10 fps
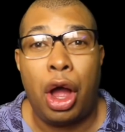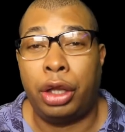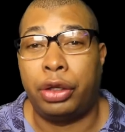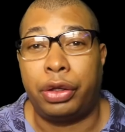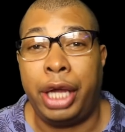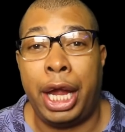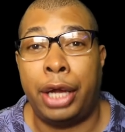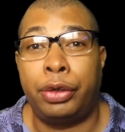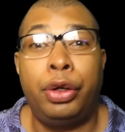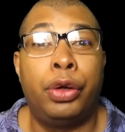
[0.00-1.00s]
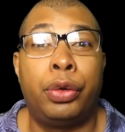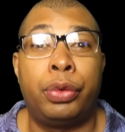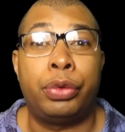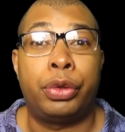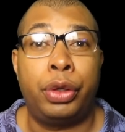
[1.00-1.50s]
A little
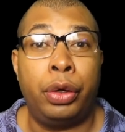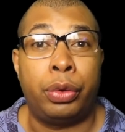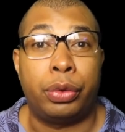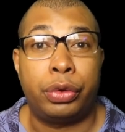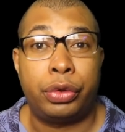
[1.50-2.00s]
Cancun cooch.